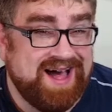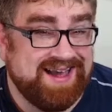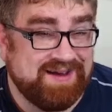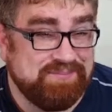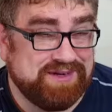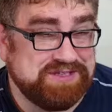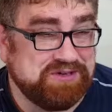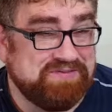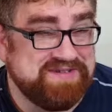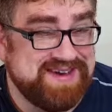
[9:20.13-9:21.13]
and I'm pretty
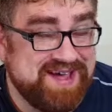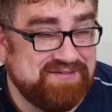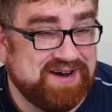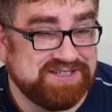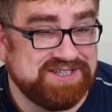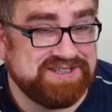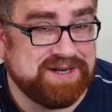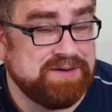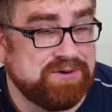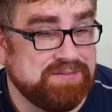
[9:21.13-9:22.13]
sure I've never actually seen
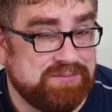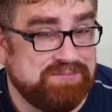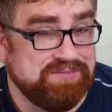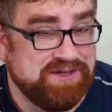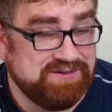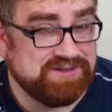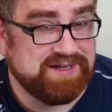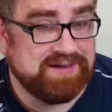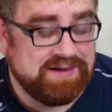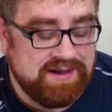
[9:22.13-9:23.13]
anybody use
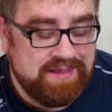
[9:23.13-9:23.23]
it.